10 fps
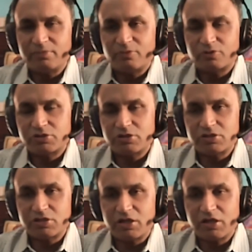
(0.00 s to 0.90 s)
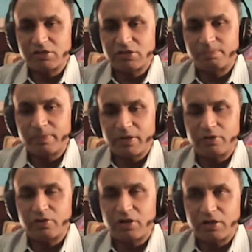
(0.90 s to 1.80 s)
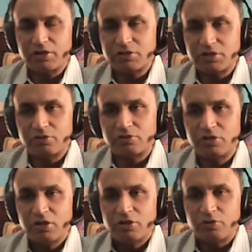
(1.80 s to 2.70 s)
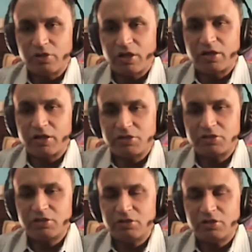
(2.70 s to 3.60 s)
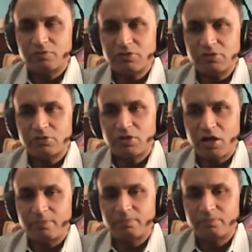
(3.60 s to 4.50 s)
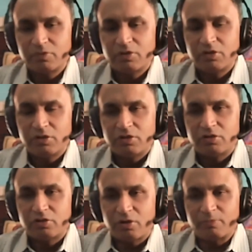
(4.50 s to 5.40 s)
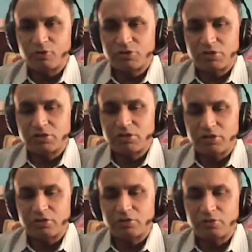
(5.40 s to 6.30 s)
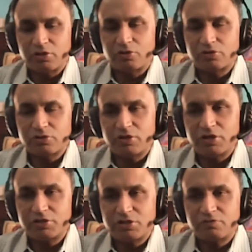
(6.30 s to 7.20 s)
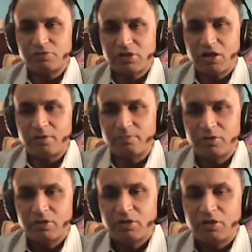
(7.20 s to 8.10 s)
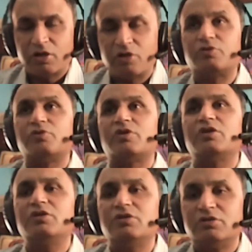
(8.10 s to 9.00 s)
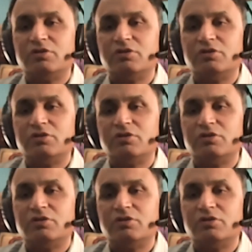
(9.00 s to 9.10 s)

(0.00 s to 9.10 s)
emotional state as compared to your attention and during attention, it was calm, your emotional state. During consolidation, it was calm. Now during